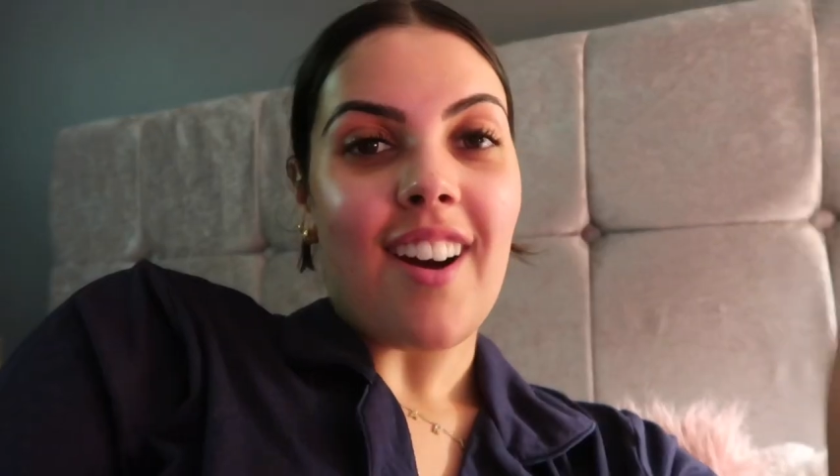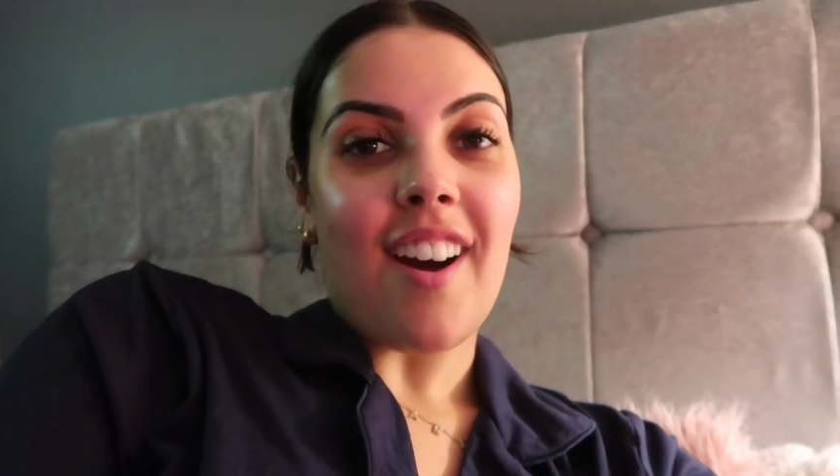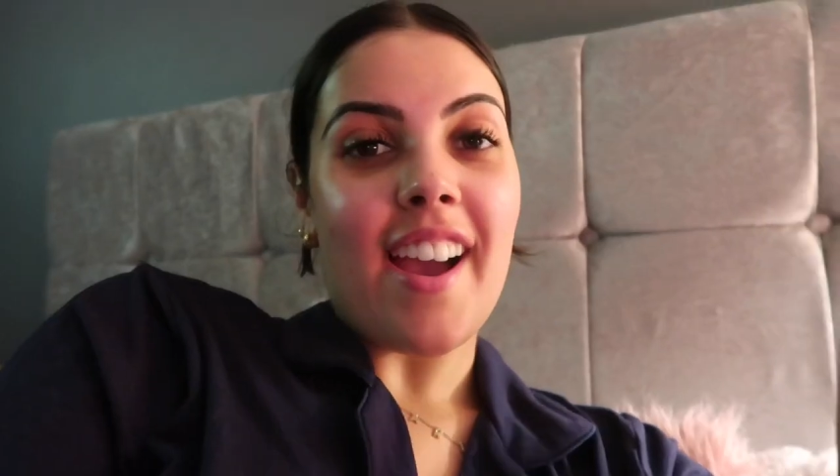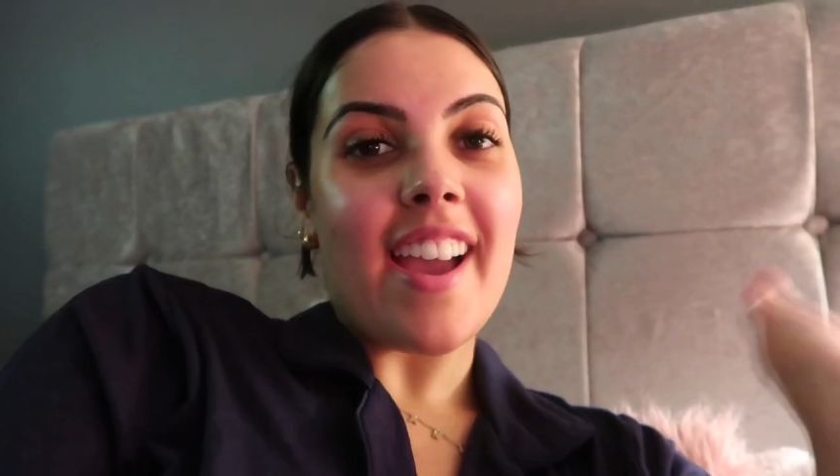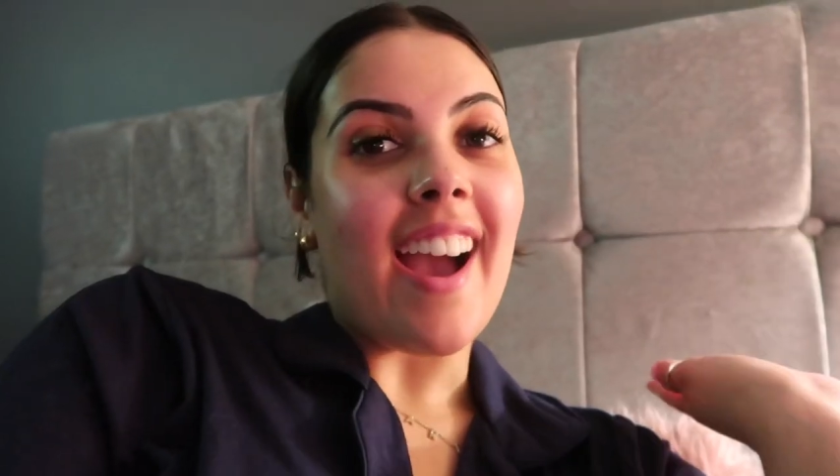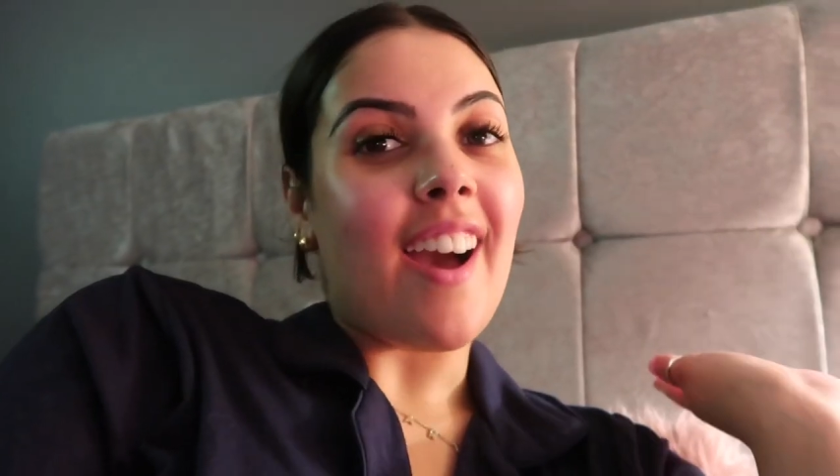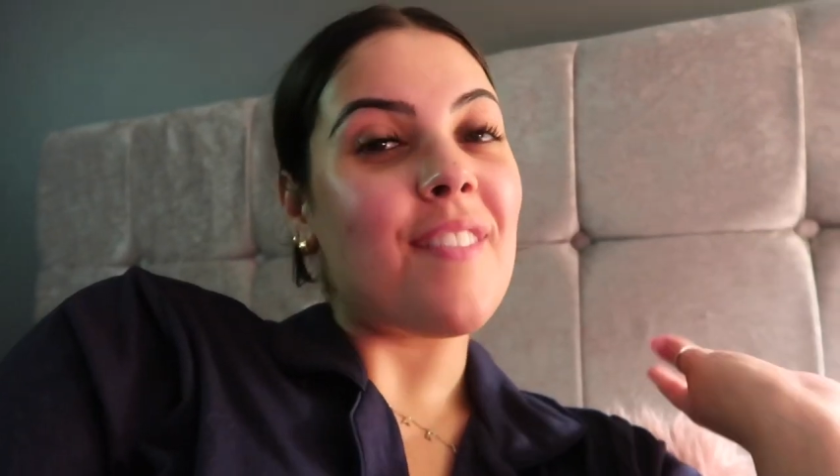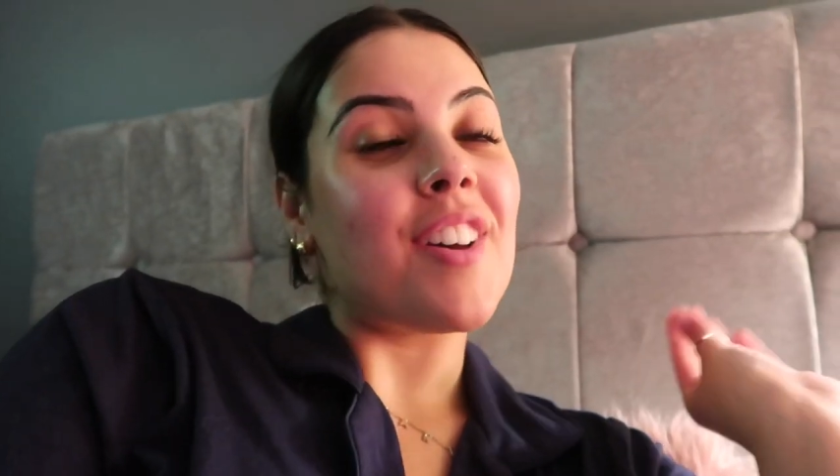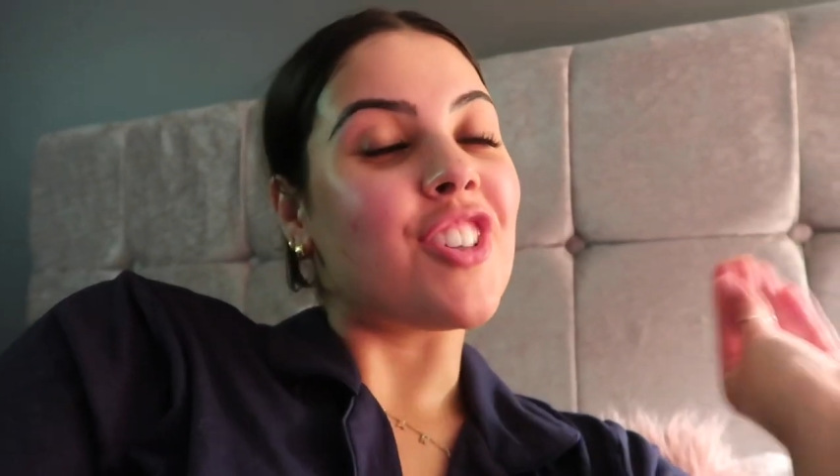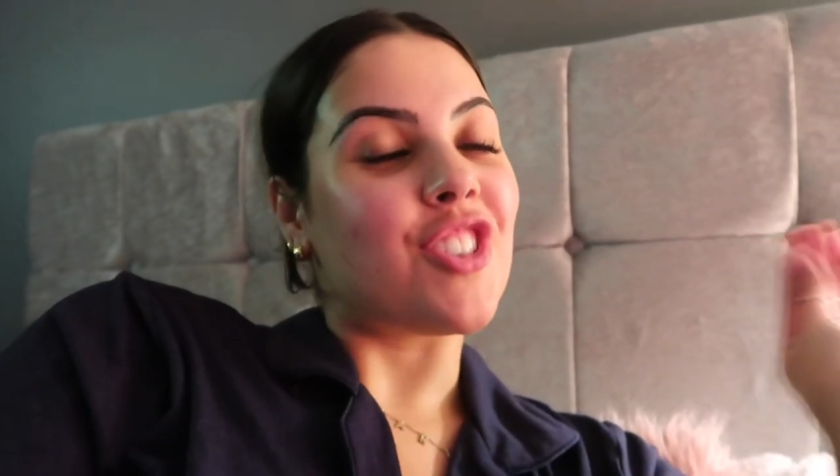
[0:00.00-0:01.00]
I
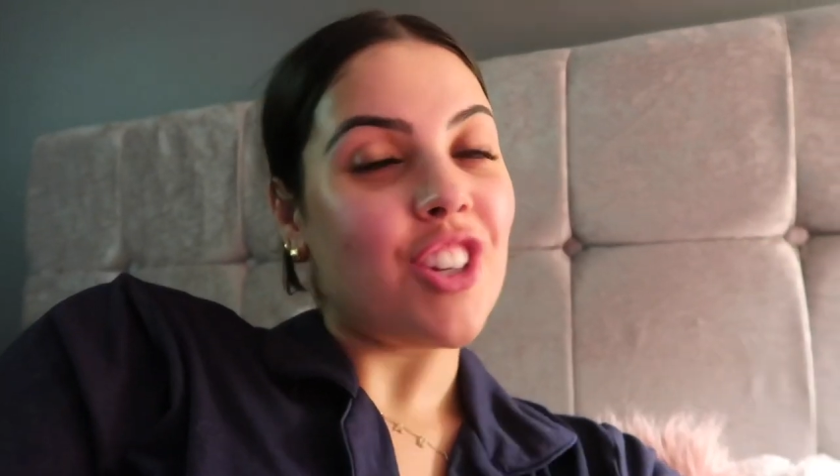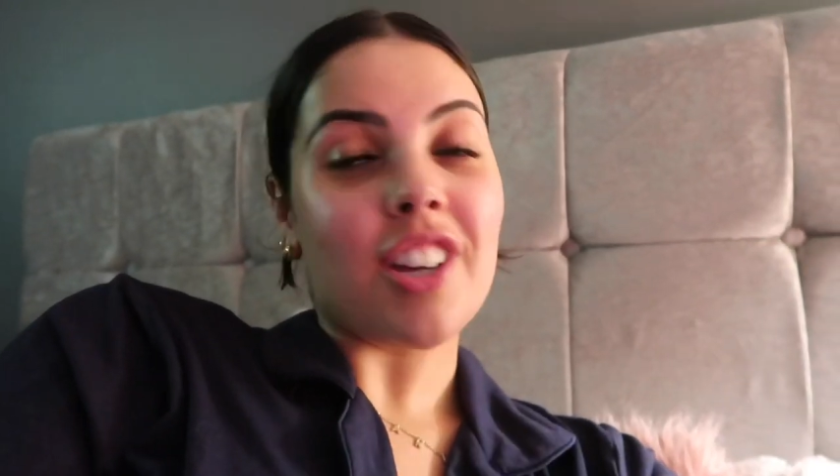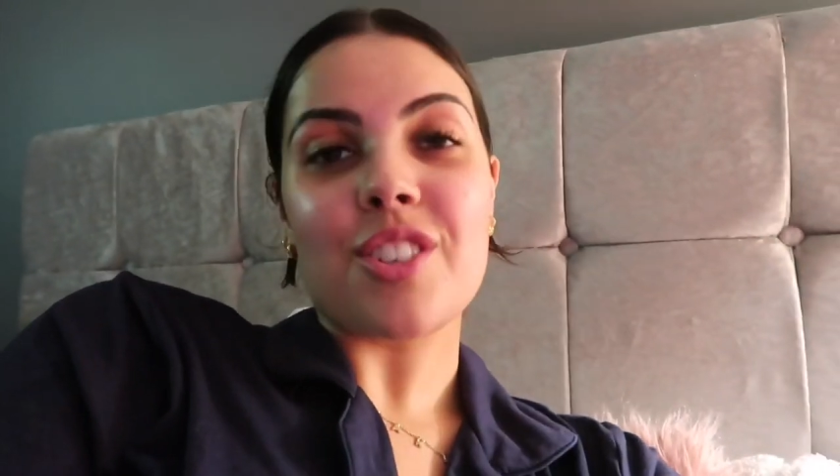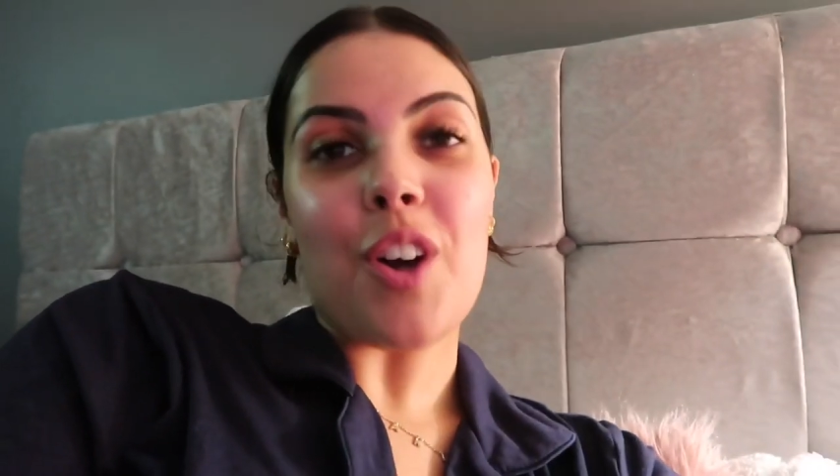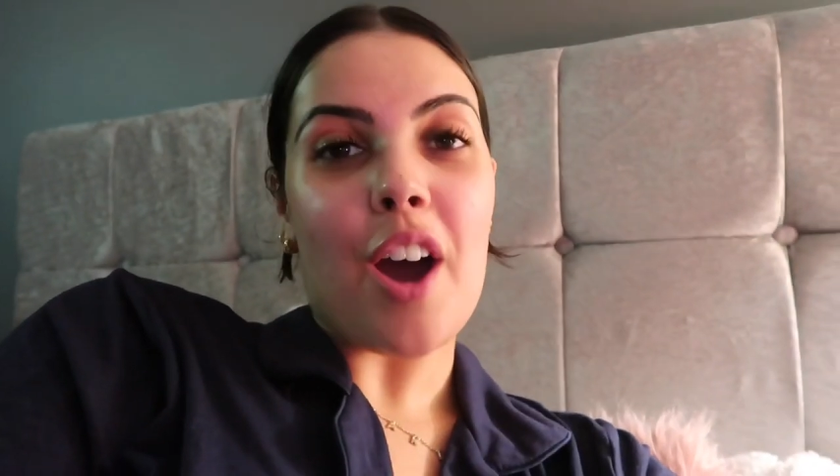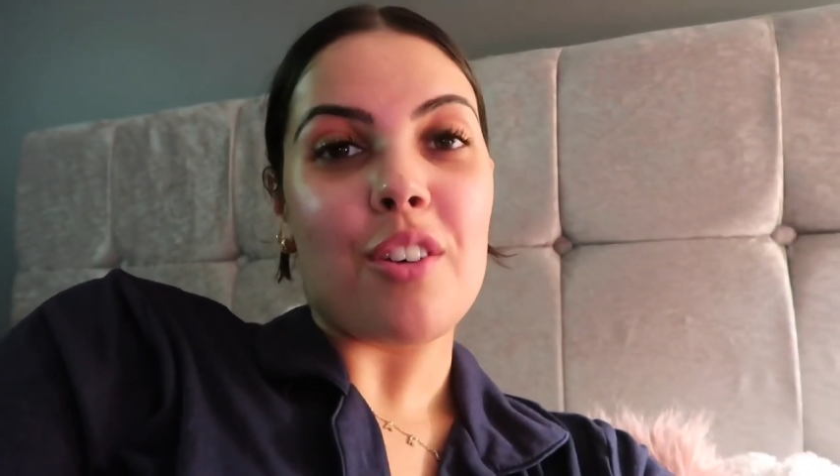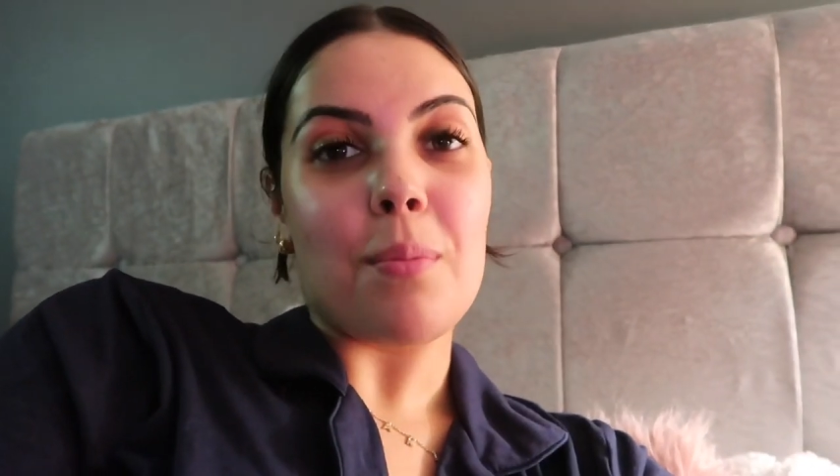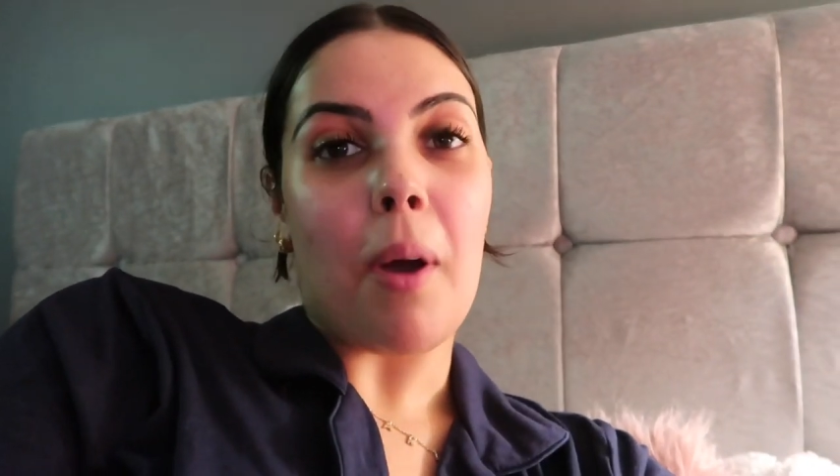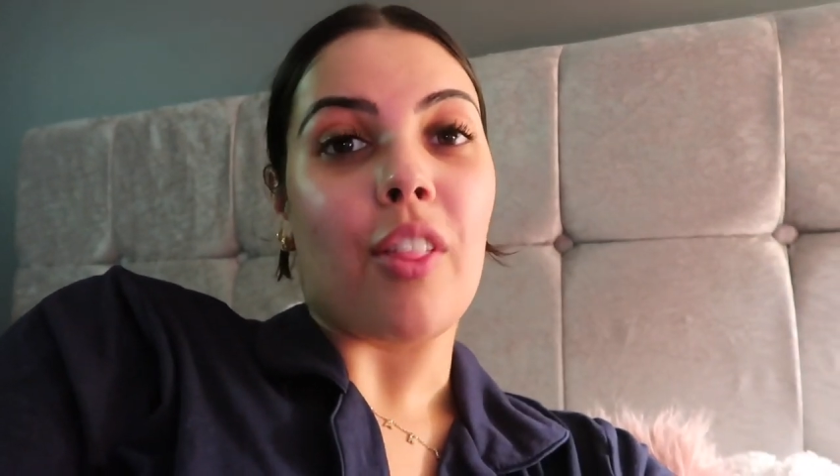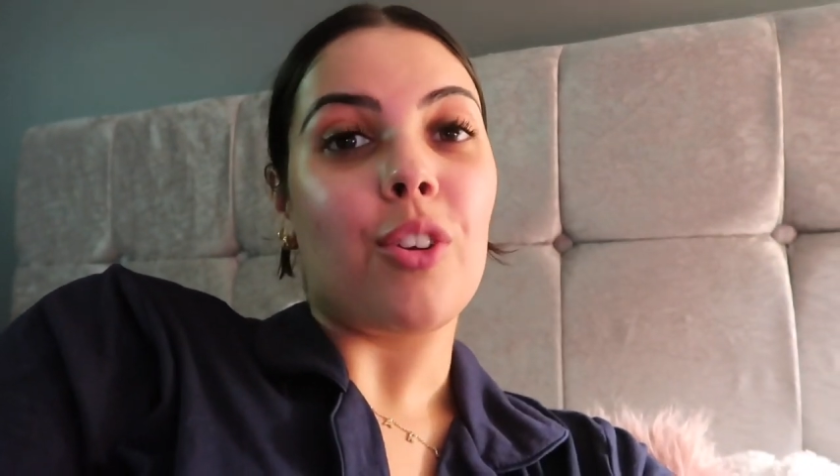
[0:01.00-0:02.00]
have just got out of the
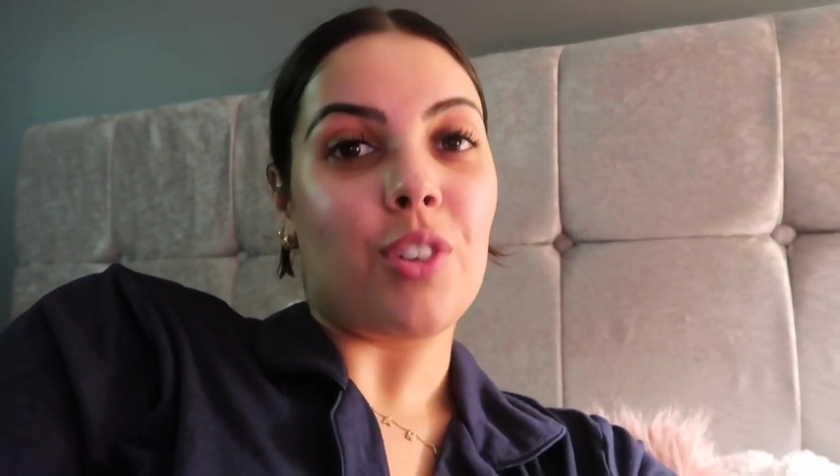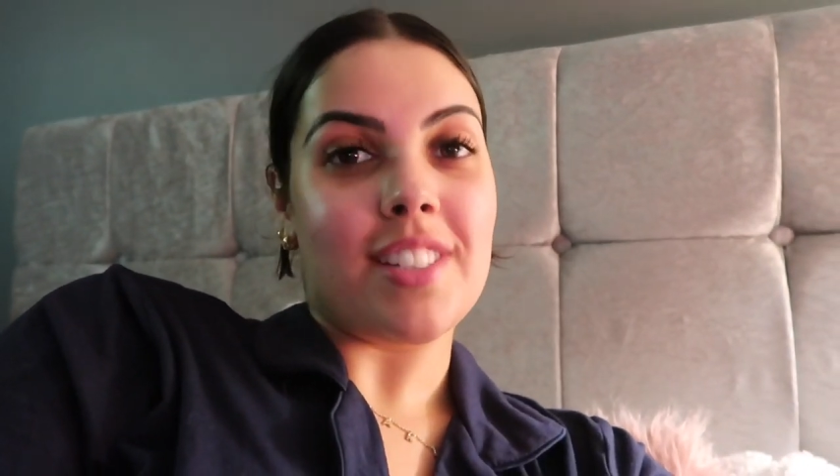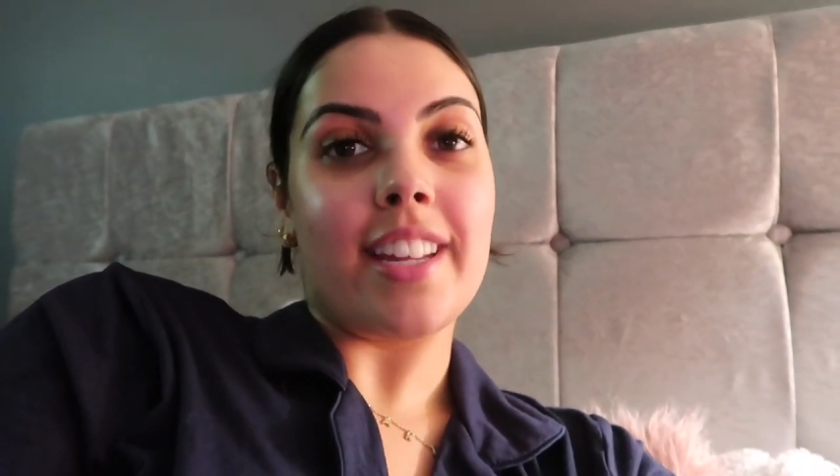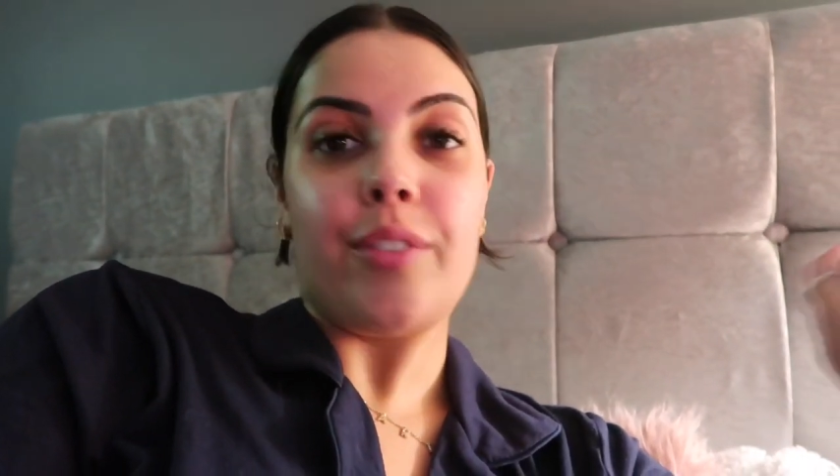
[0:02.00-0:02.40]
bath, and honestly,